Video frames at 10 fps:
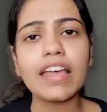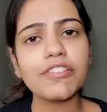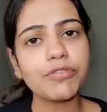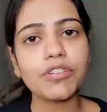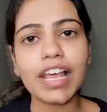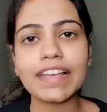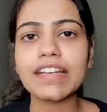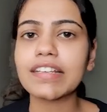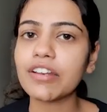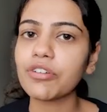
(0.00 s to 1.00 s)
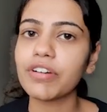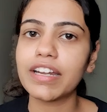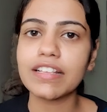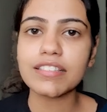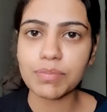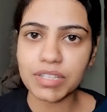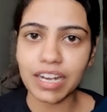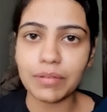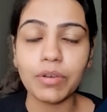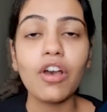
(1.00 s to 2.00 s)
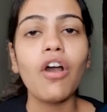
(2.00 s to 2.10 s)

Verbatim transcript: And if you like it, can go ahead and subscribe.